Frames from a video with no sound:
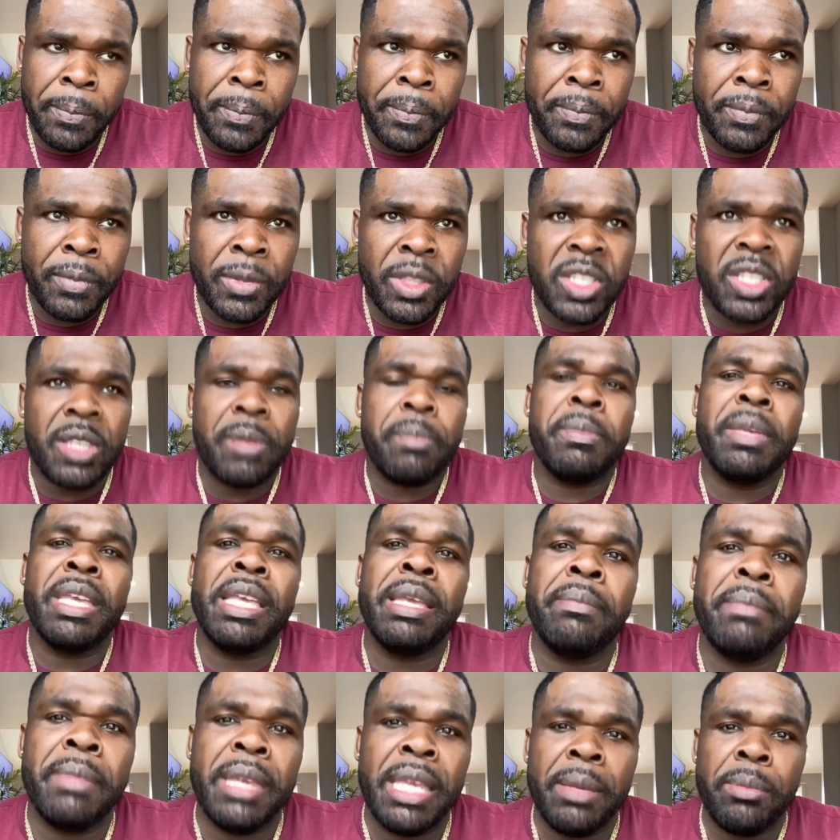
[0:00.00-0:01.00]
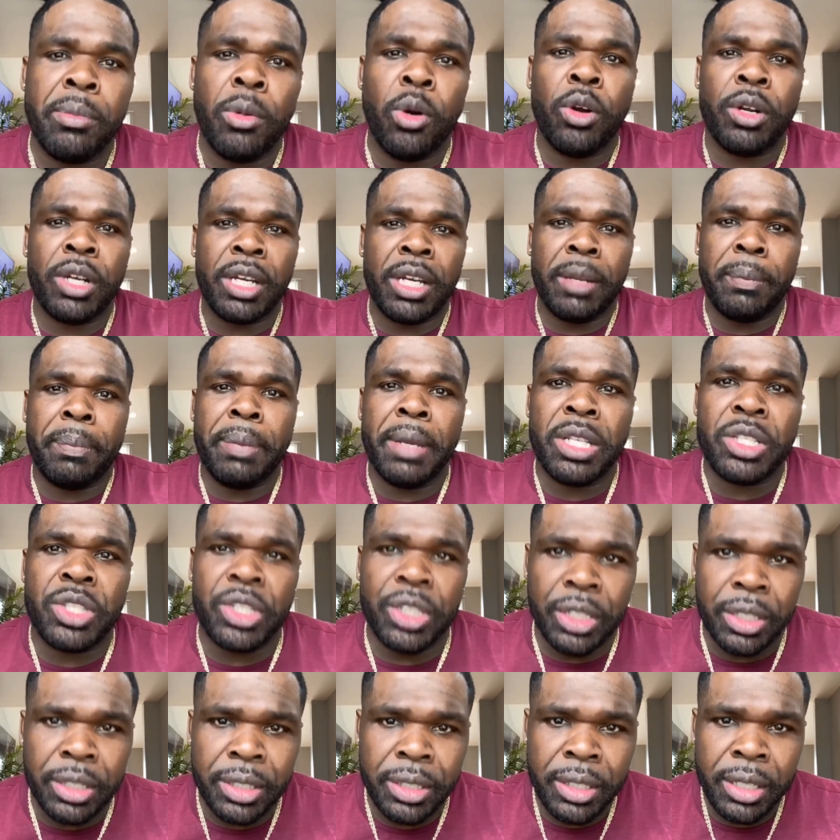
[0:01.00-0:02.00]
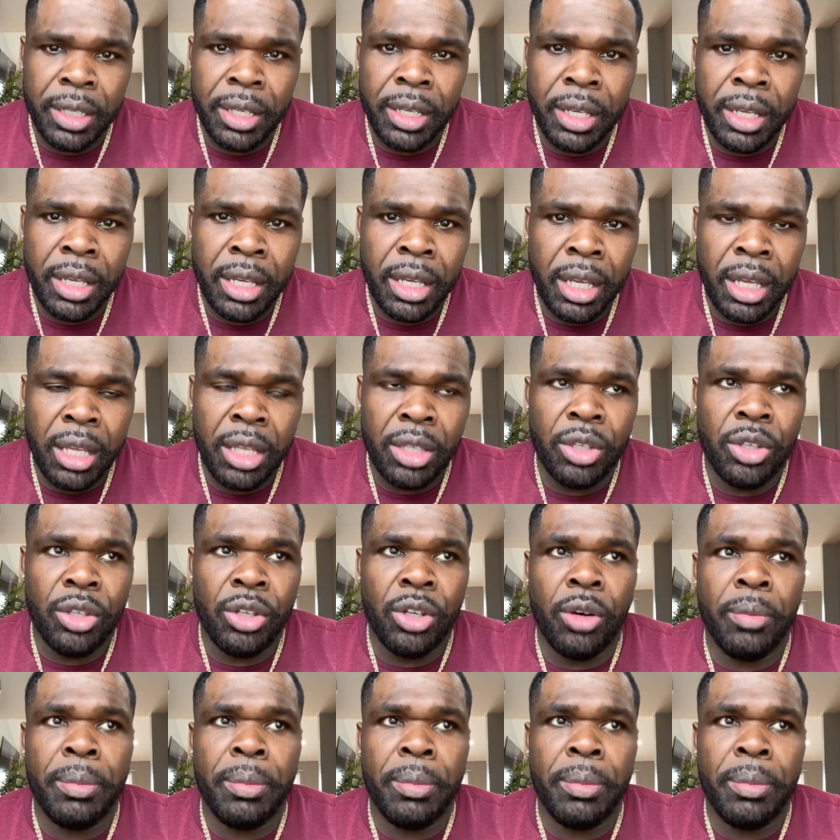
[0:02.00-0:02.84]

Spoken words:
to me mean more than the picture. You know,